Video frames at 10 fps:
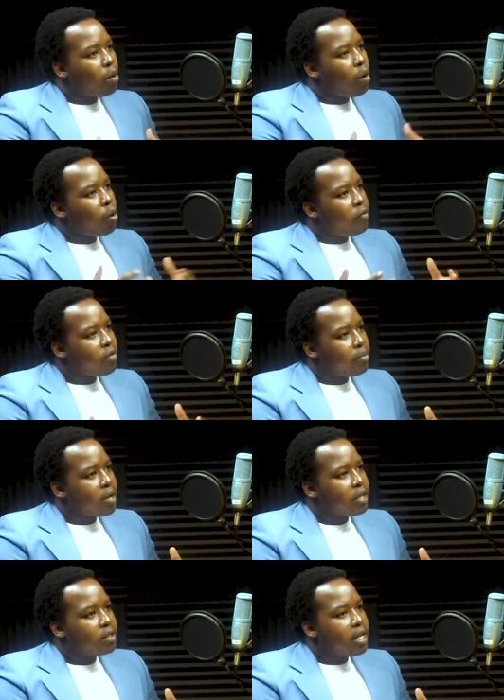are all over the
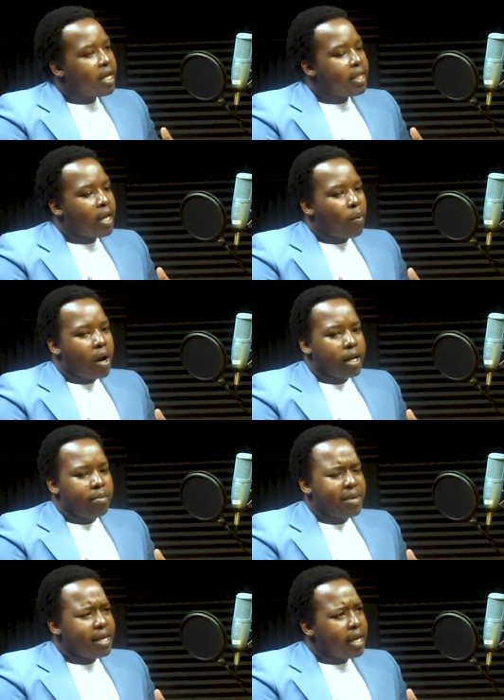place. They want
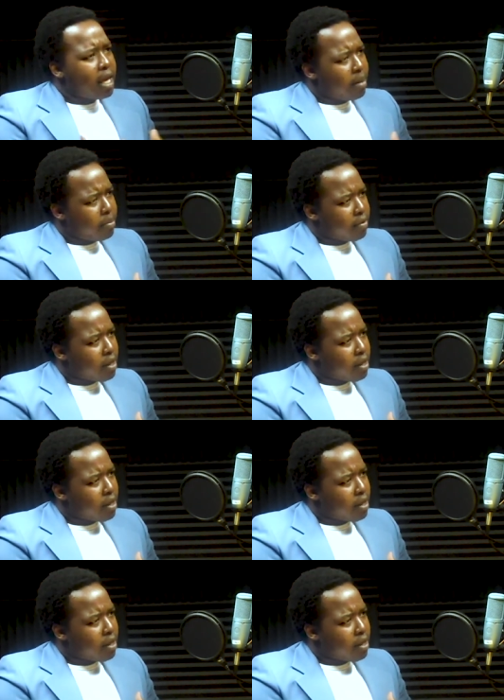to be hip,